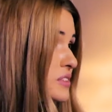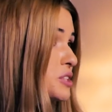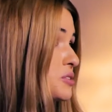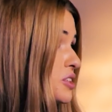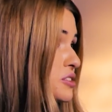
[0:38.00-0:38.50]
Then
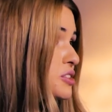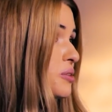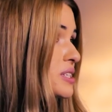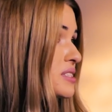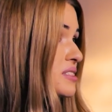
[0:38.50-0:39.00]
you start to
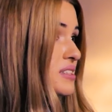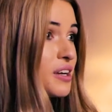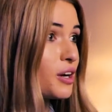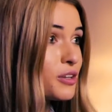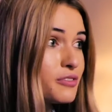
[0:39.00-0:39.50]
notice
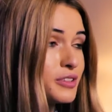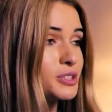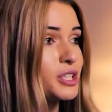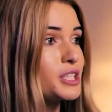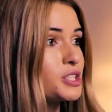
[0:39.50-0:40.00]
that other
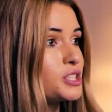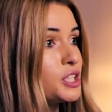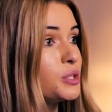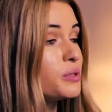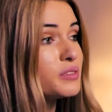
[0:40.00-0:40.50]
fields are
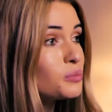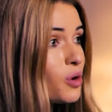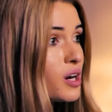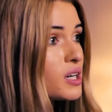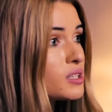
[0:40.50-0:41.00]
interesting you even
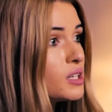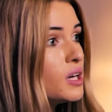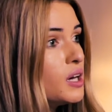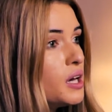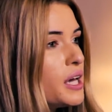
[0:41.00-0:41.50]
more.
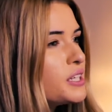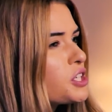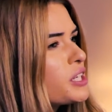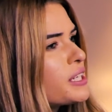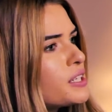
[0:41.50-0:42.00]

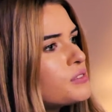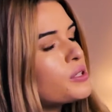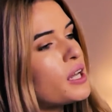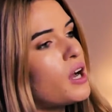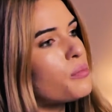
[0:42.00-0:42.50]
Interning gives you
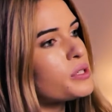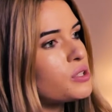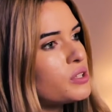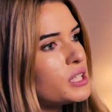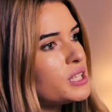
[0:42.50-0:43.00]
that
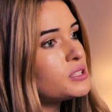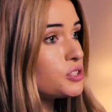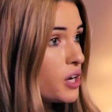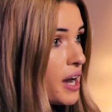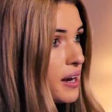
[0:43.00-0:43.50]
opportunity to
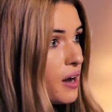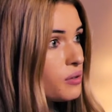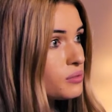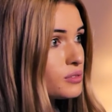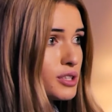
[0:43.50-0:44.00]
try it
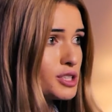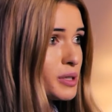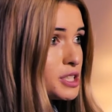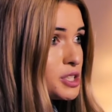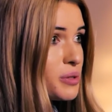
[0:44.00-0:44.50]
out, learn as
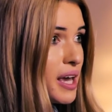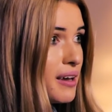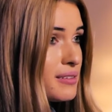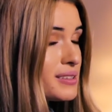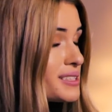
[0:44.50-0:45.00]
much as you
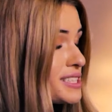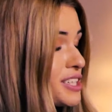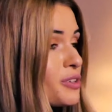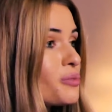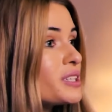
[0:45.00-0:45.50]
can, and see
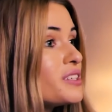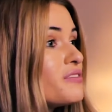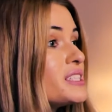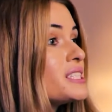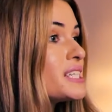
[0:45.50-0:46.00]
if it really
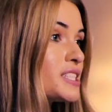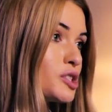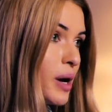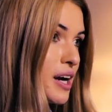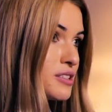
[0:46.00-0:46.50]
fits and
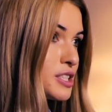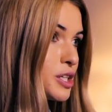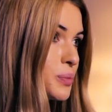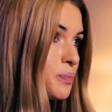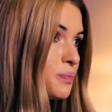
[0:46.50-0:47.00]
inspires you.